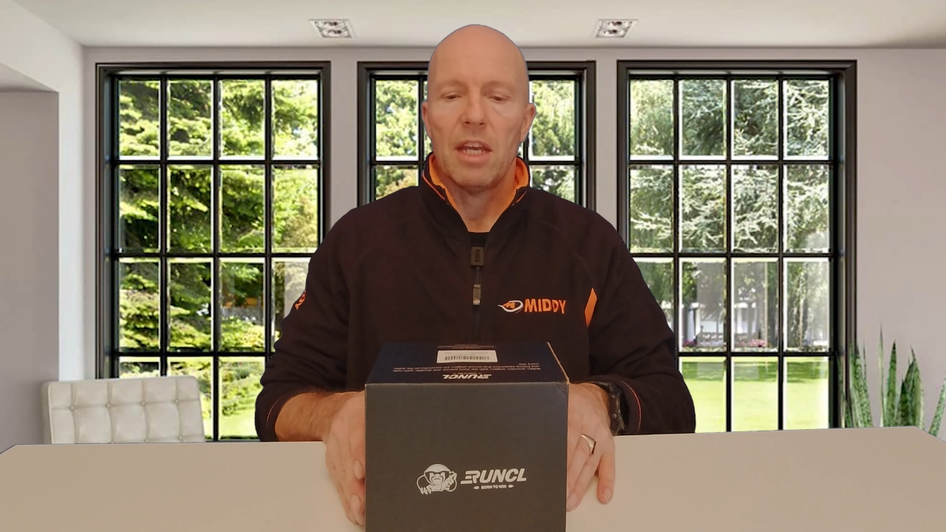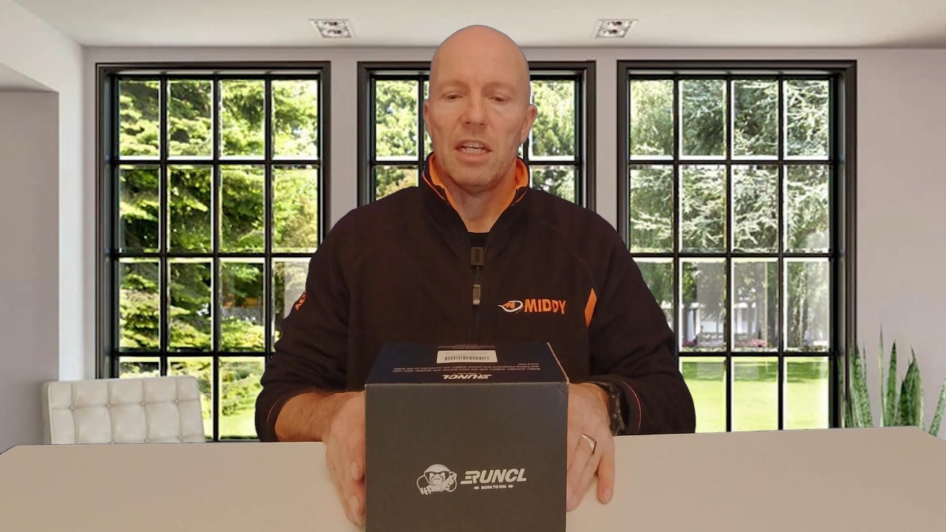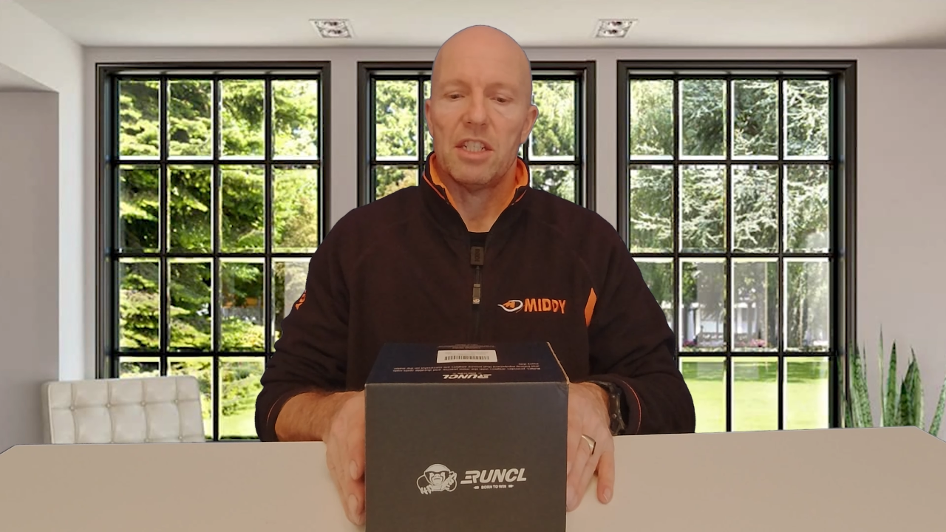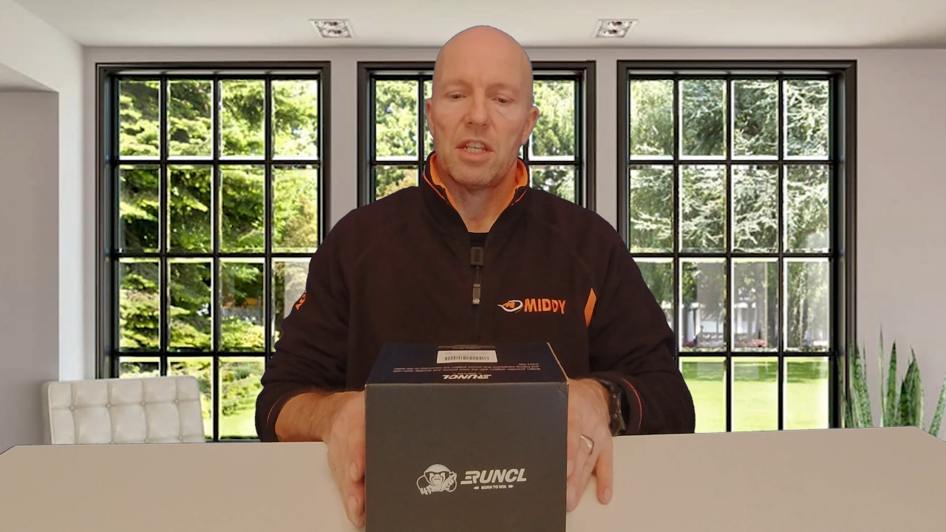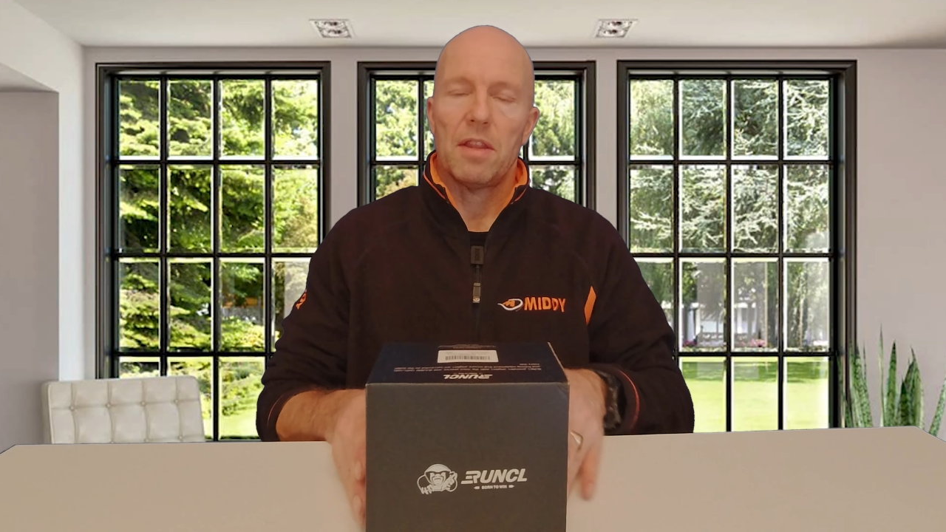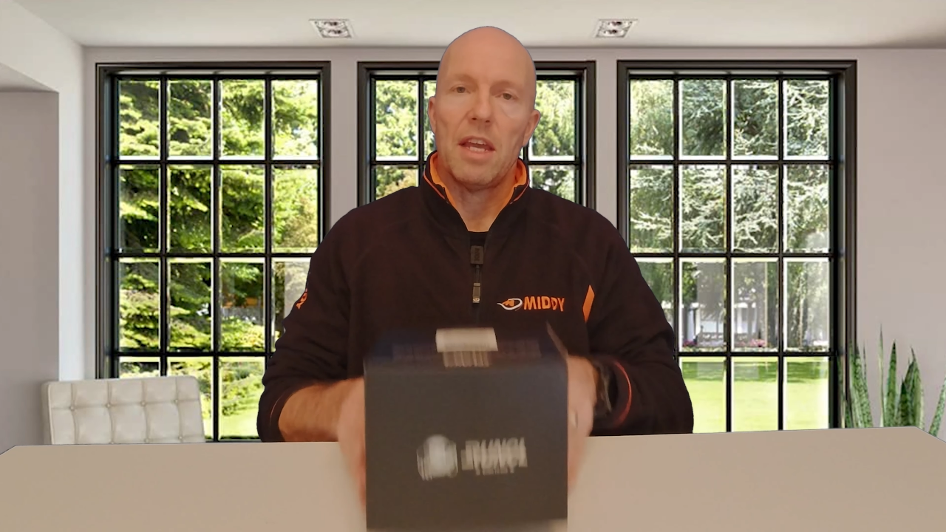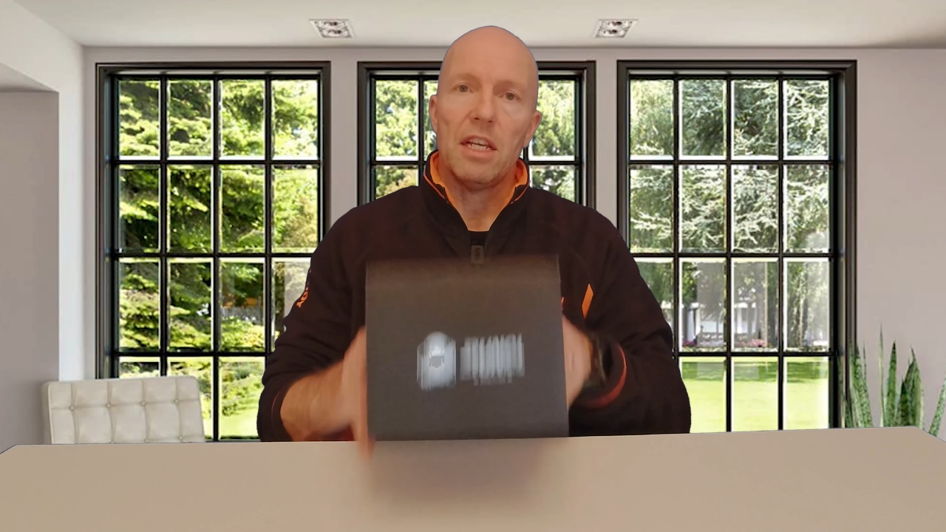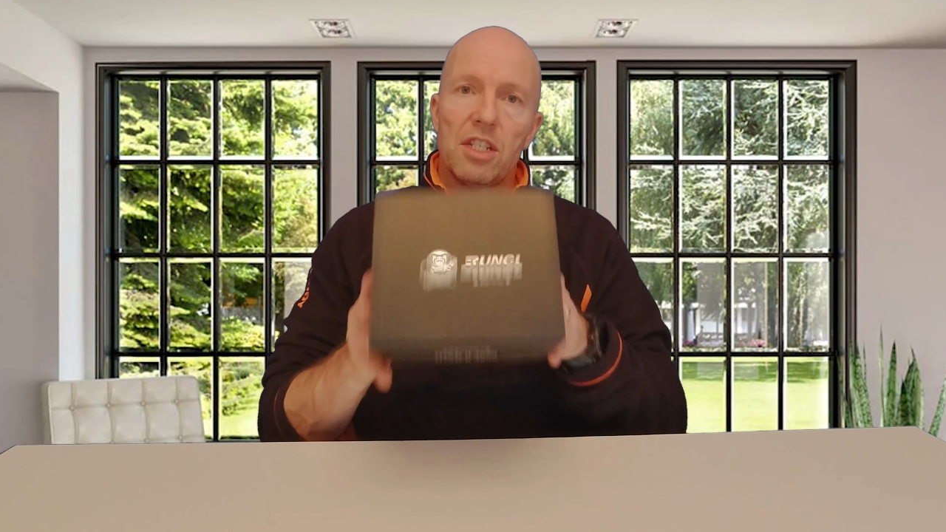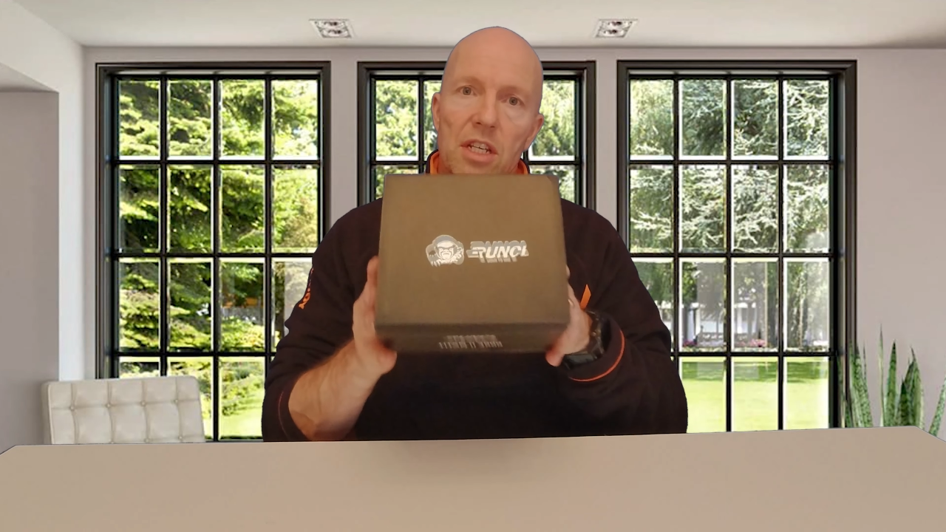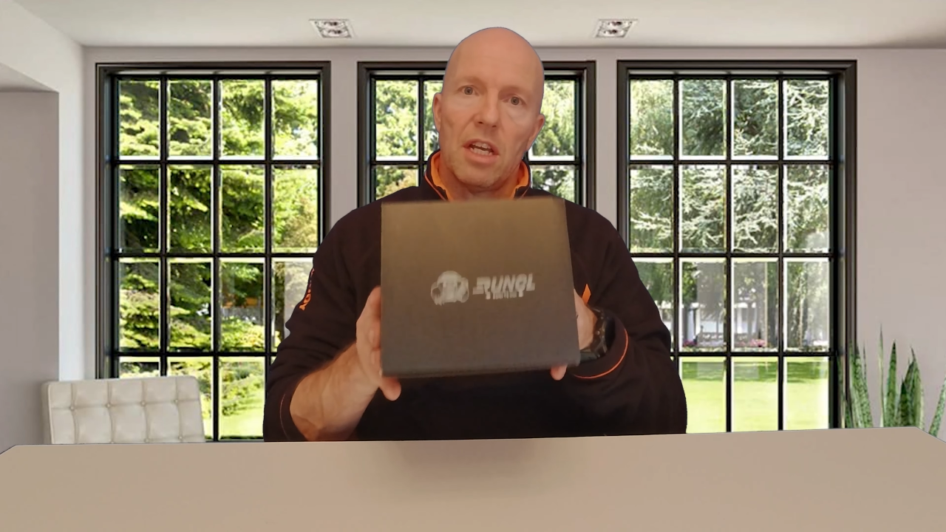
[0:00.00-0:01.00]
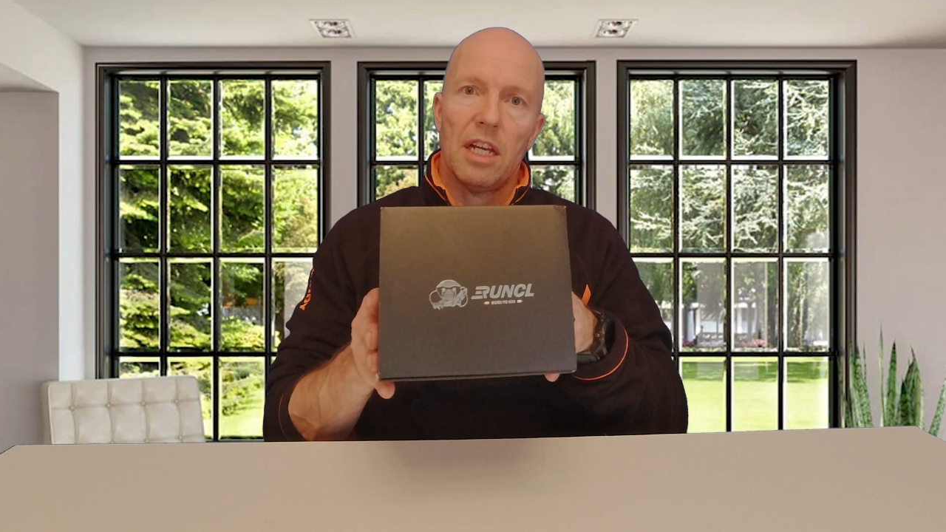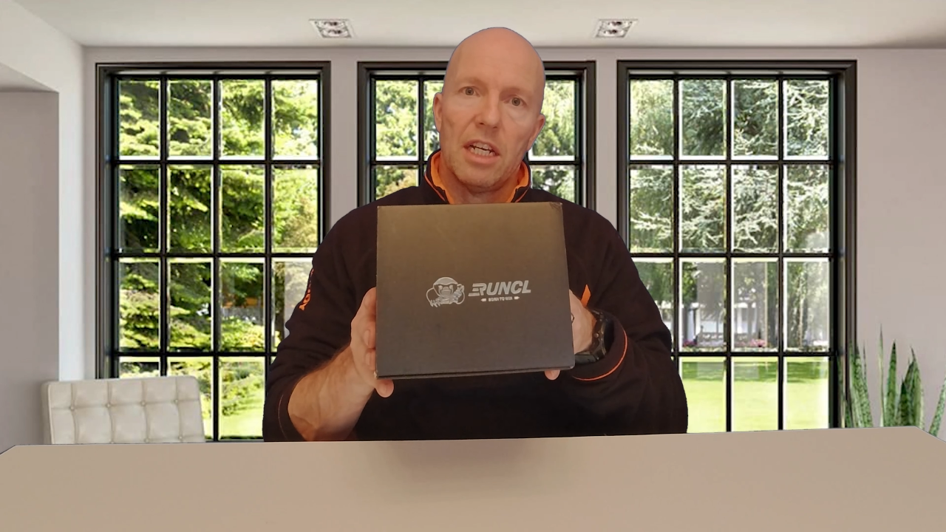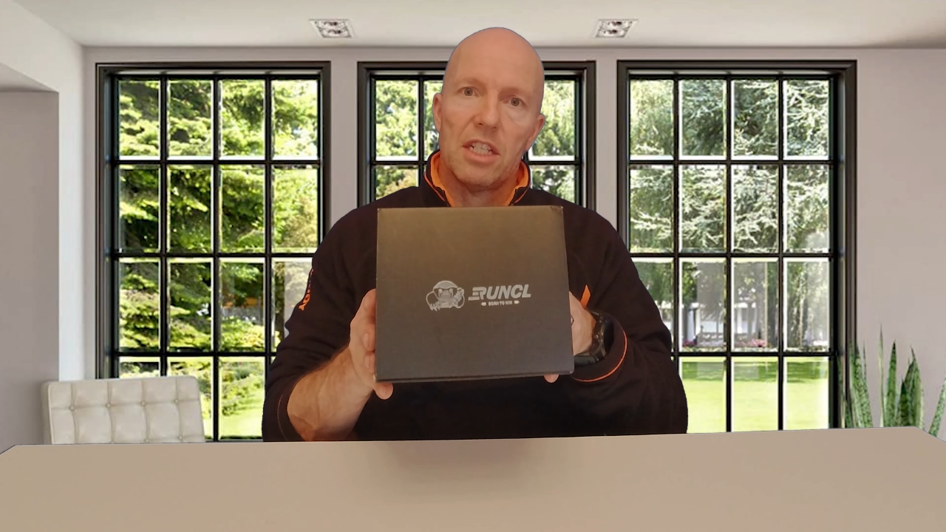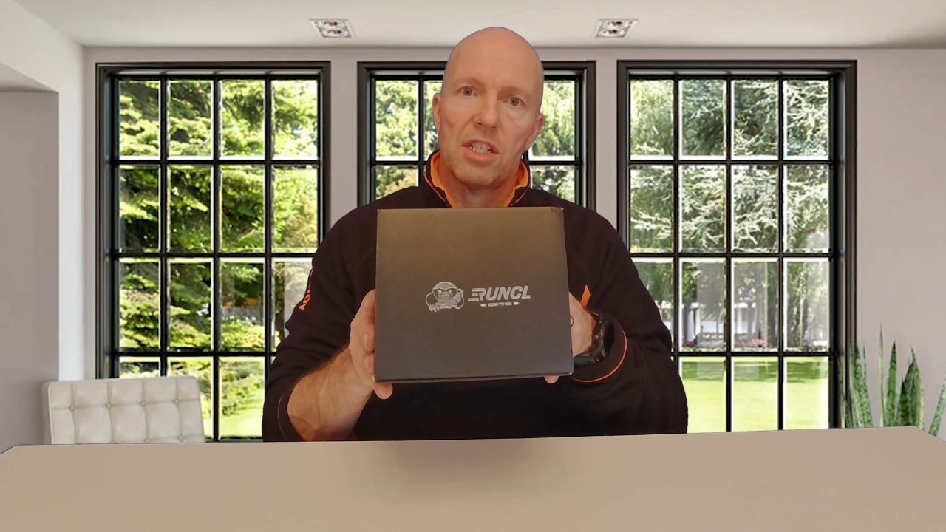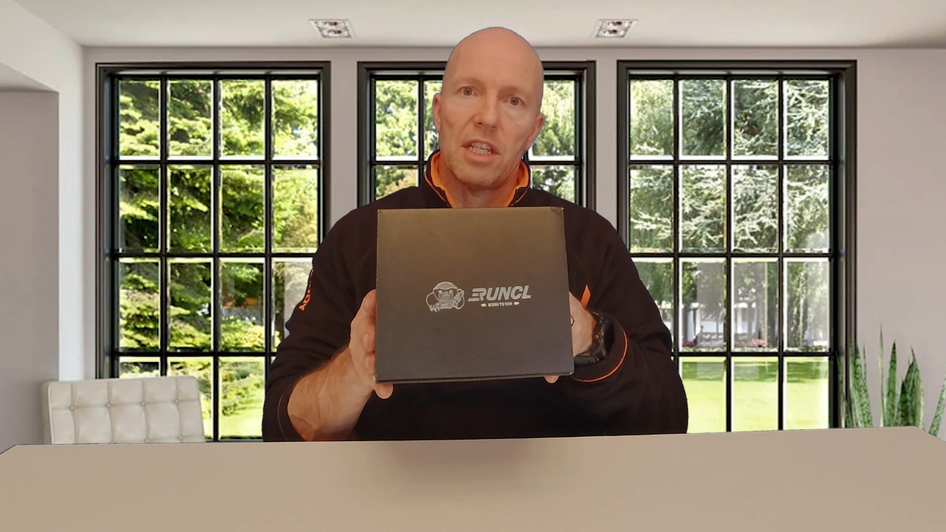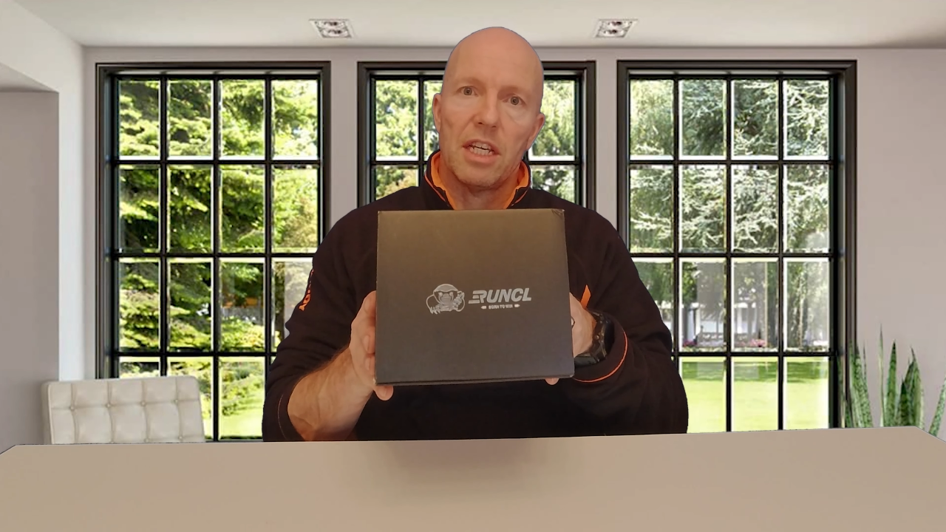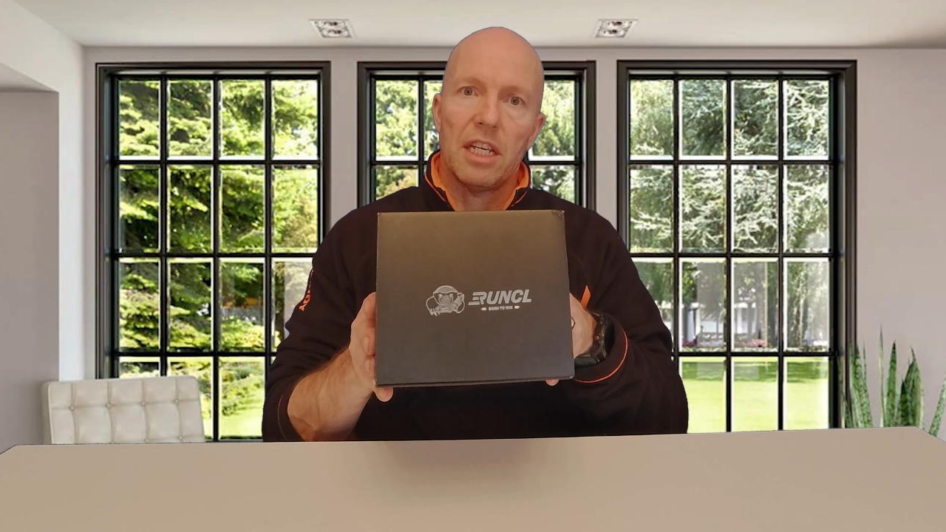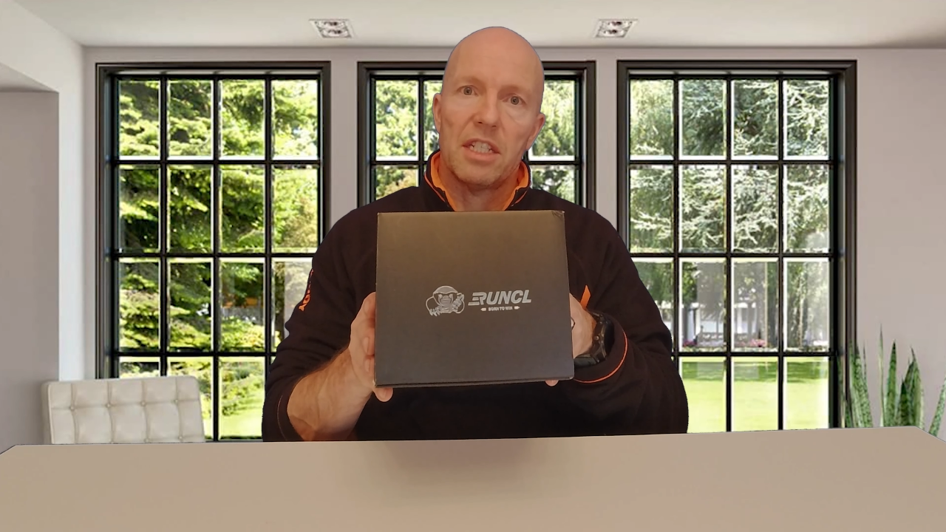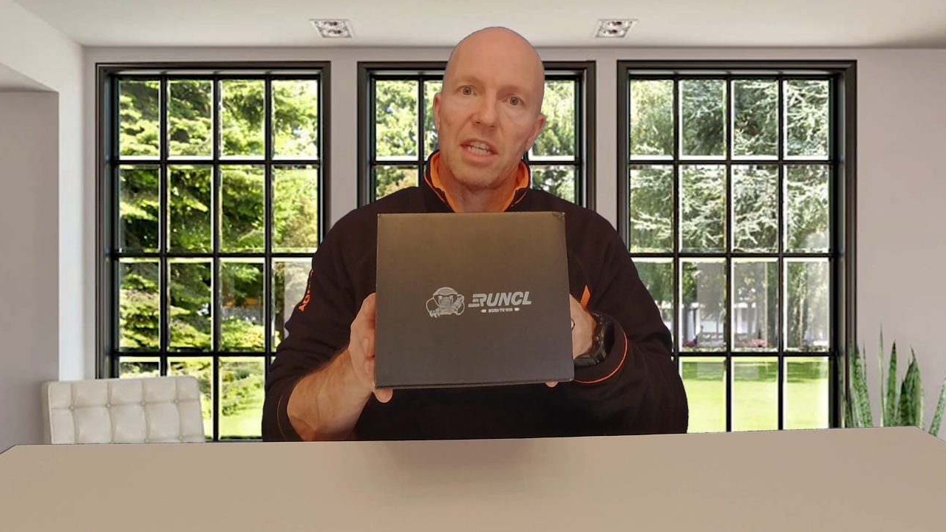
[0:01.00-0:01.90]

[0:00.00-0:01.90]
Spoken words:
It's this, and it's the